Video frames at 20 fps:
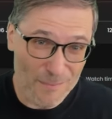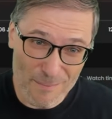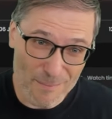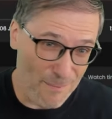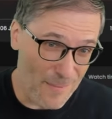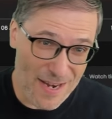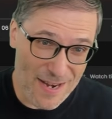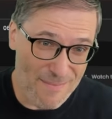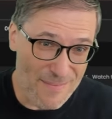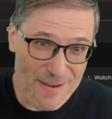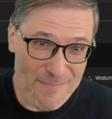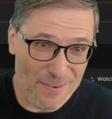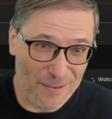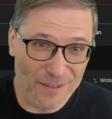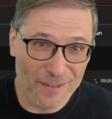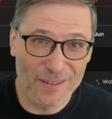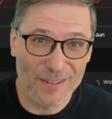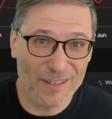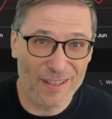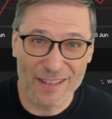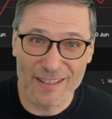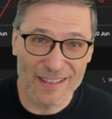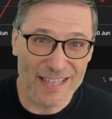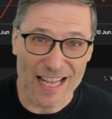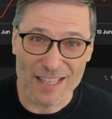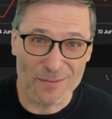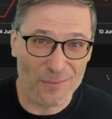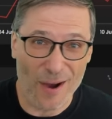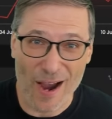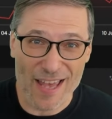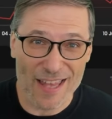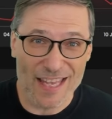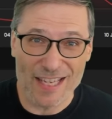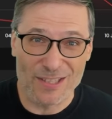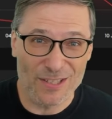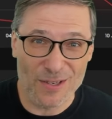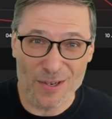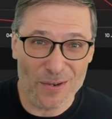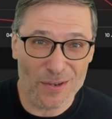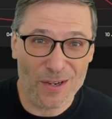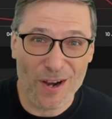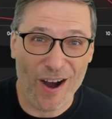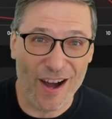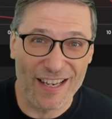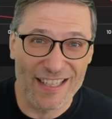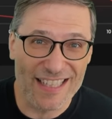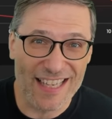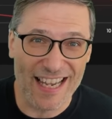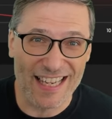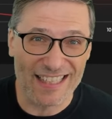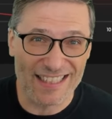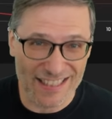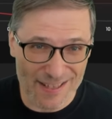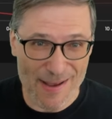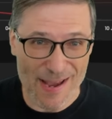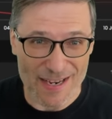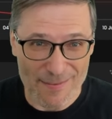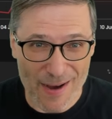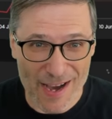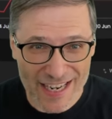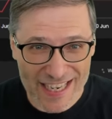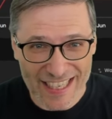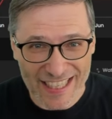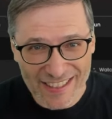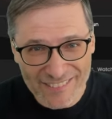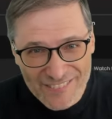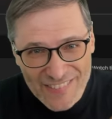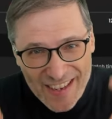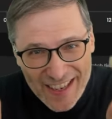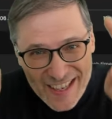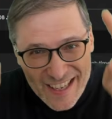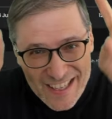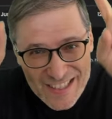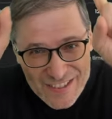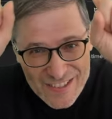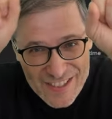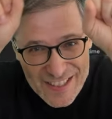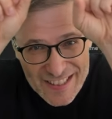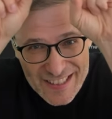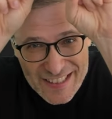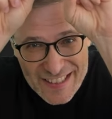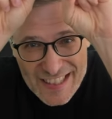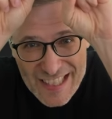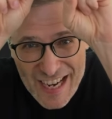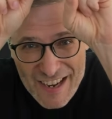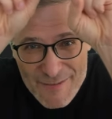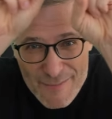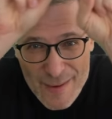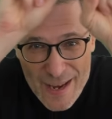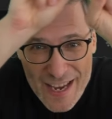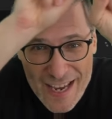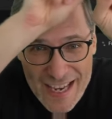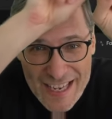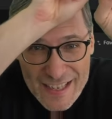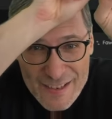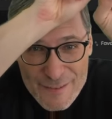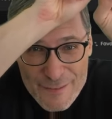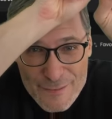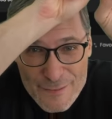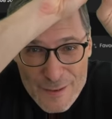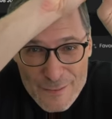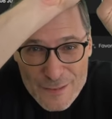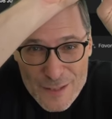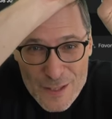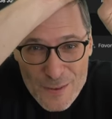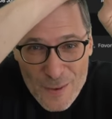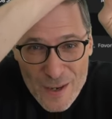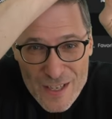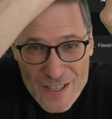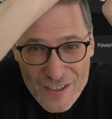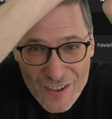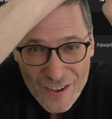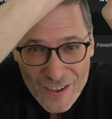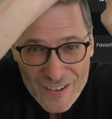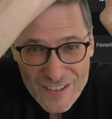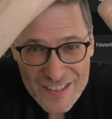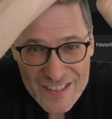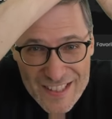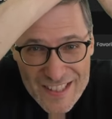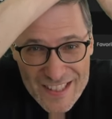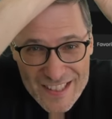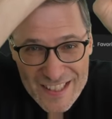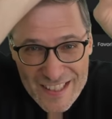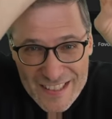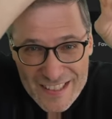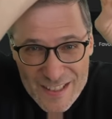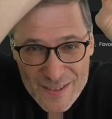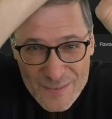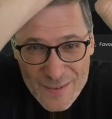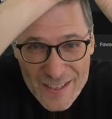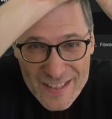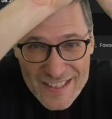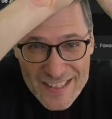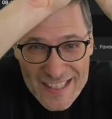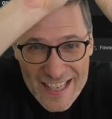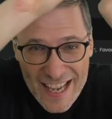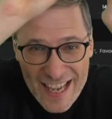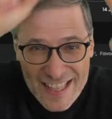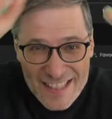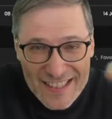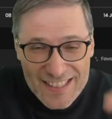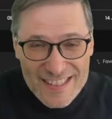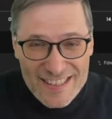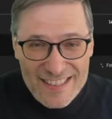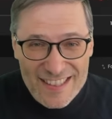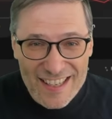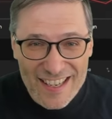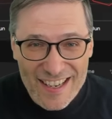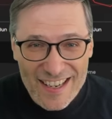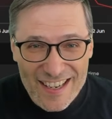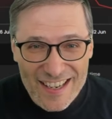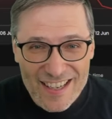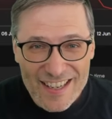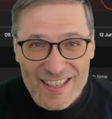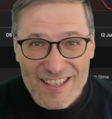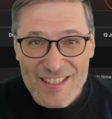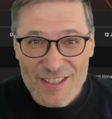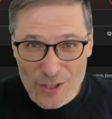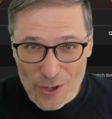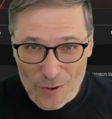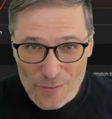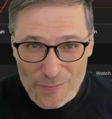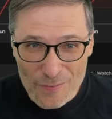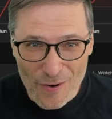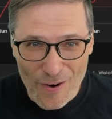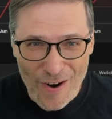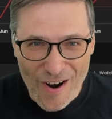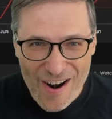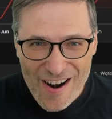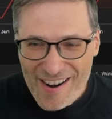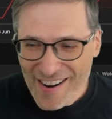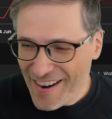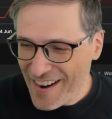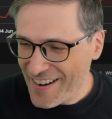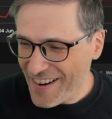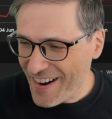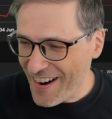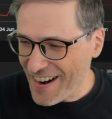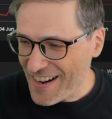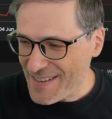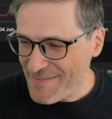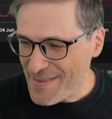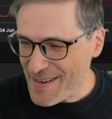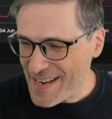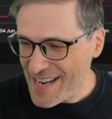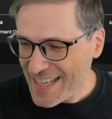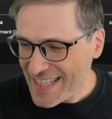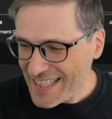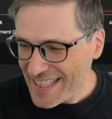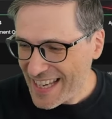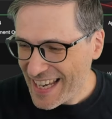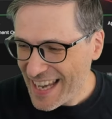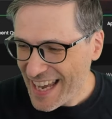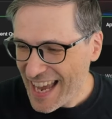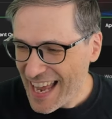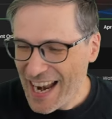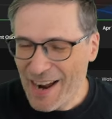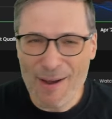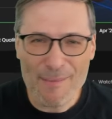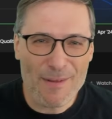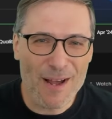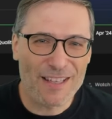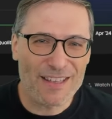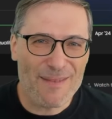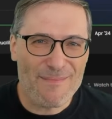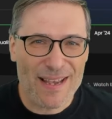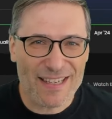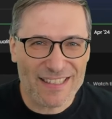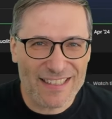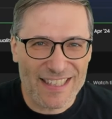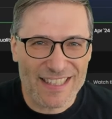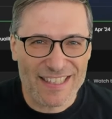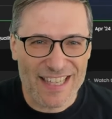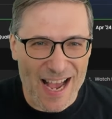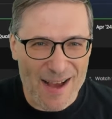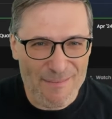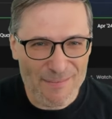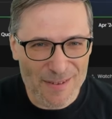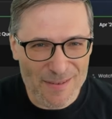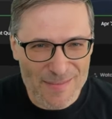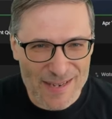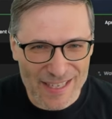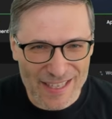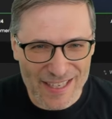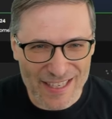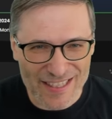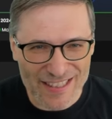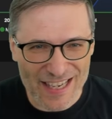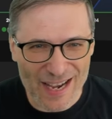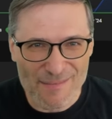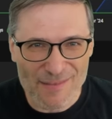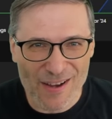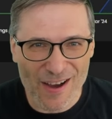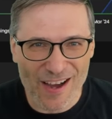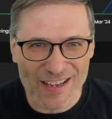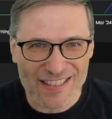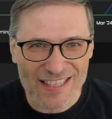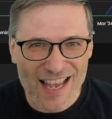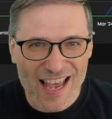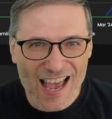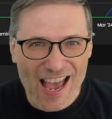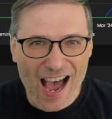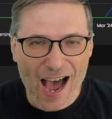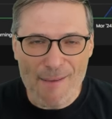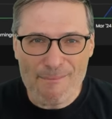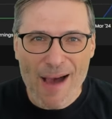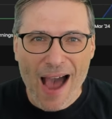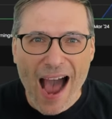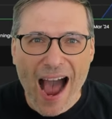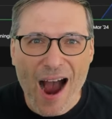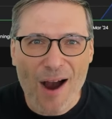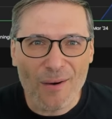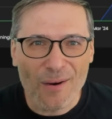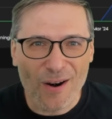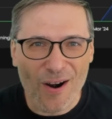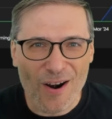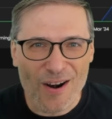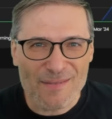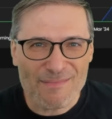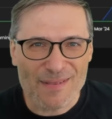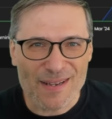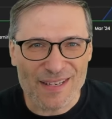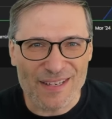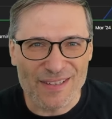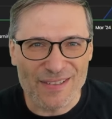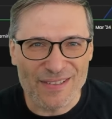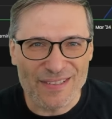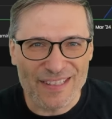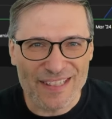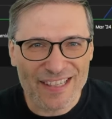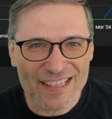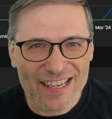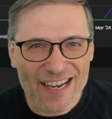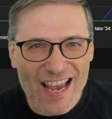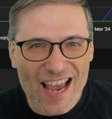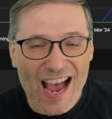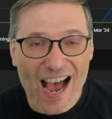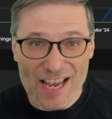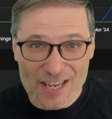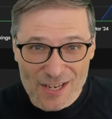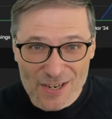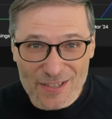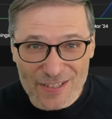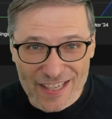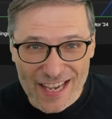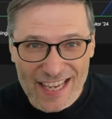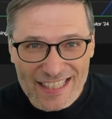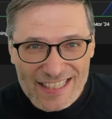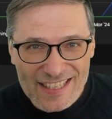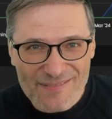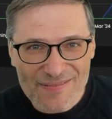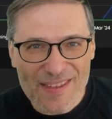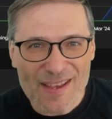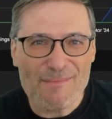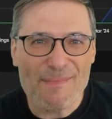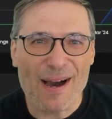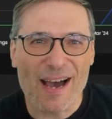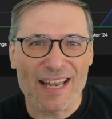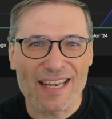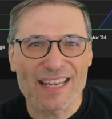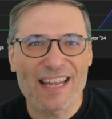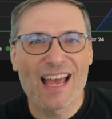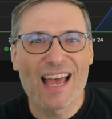many people, that's why they do content, to make money. So you can see I've made $51.61 so far on Heartbeat. Now, I'm not the best example because I'm not a power Heartbeat user. I use it, but